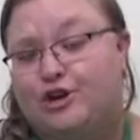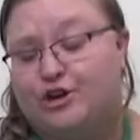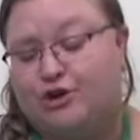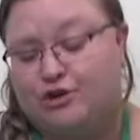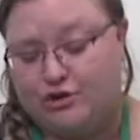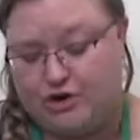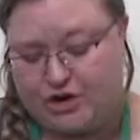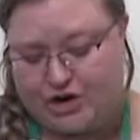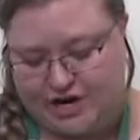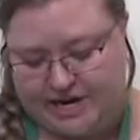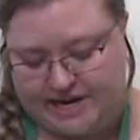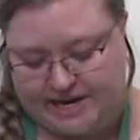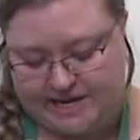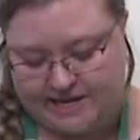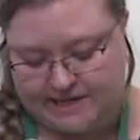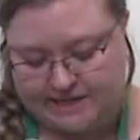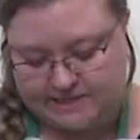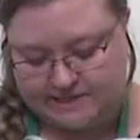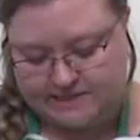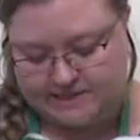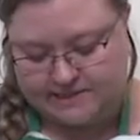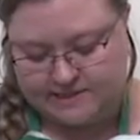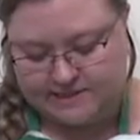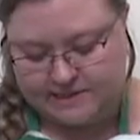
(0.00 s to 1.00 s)

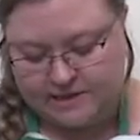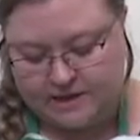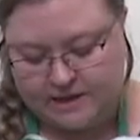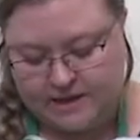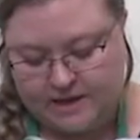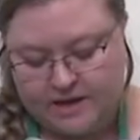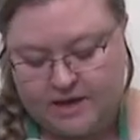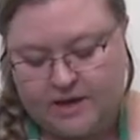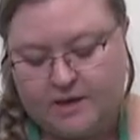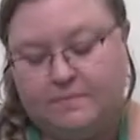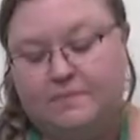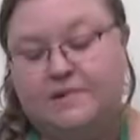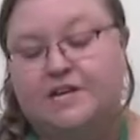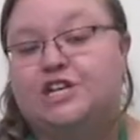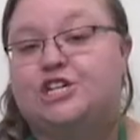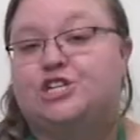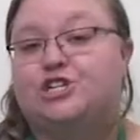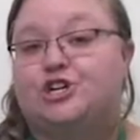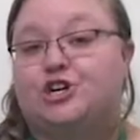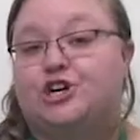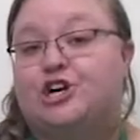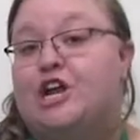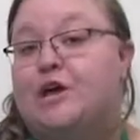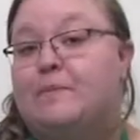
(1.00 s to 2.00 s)
ingredients. Be
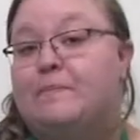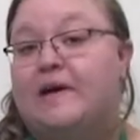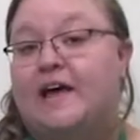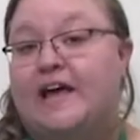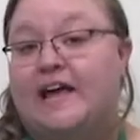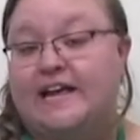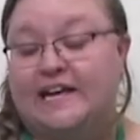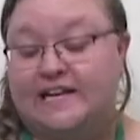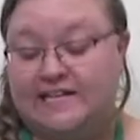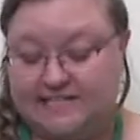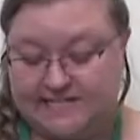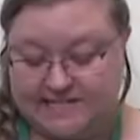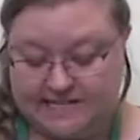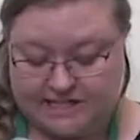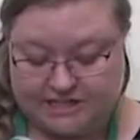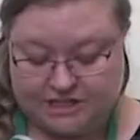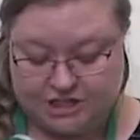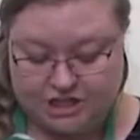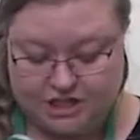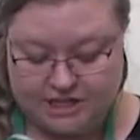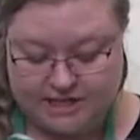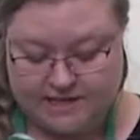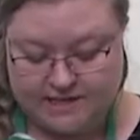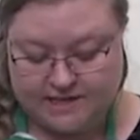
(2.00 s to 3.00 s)
sure to pay
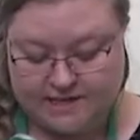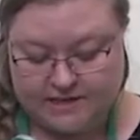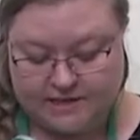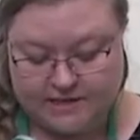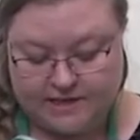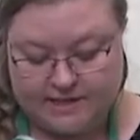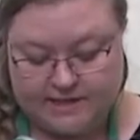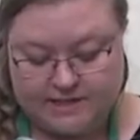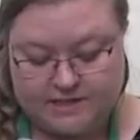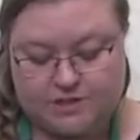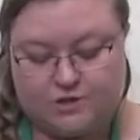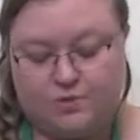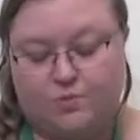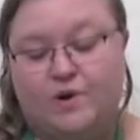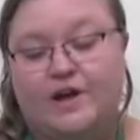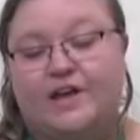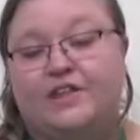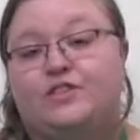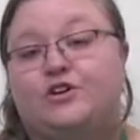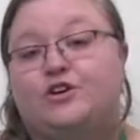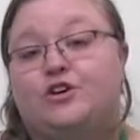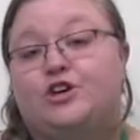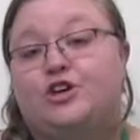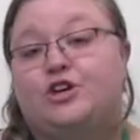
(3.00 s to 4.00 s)
attention to
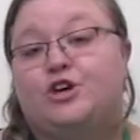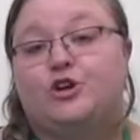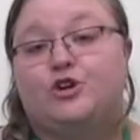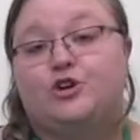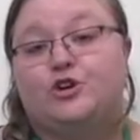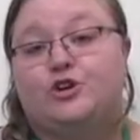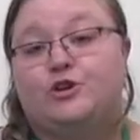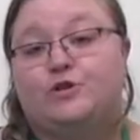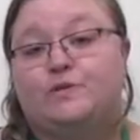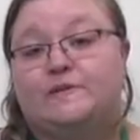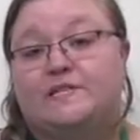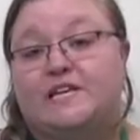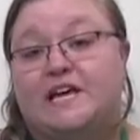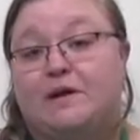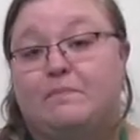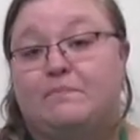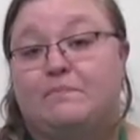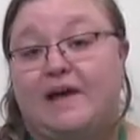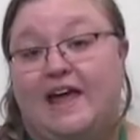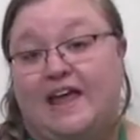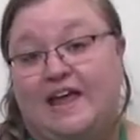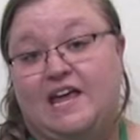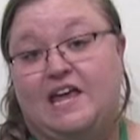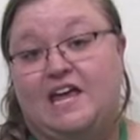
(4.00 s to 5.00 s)
whether you're using
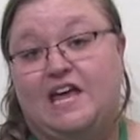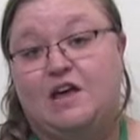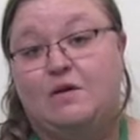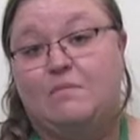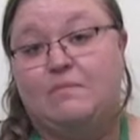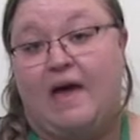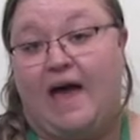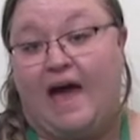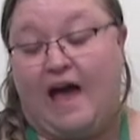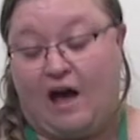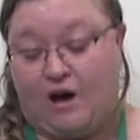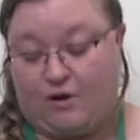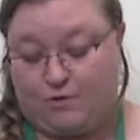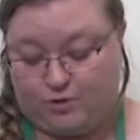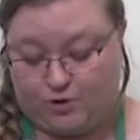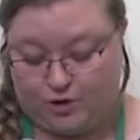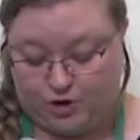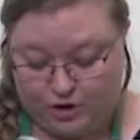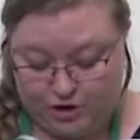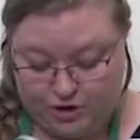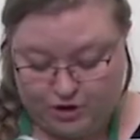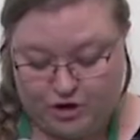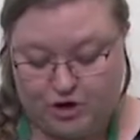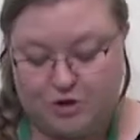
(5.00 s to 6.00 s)
baking
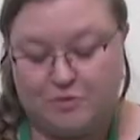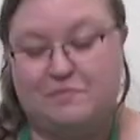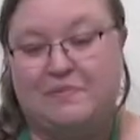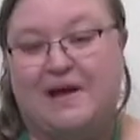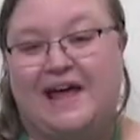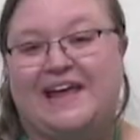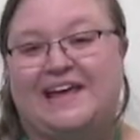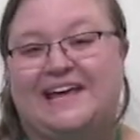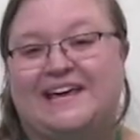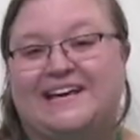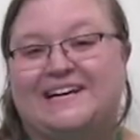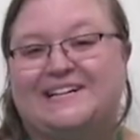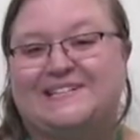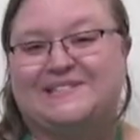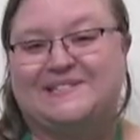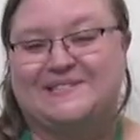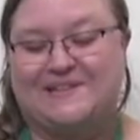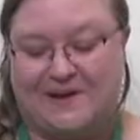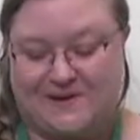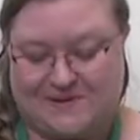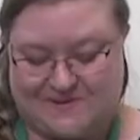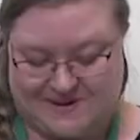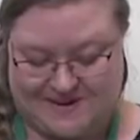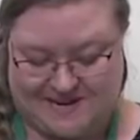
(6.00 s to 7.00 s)
powder or baking
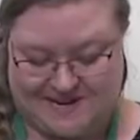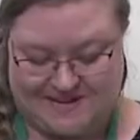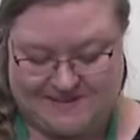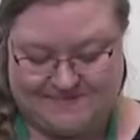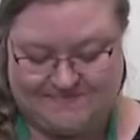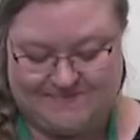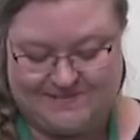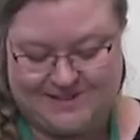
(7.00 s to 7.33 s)
soda.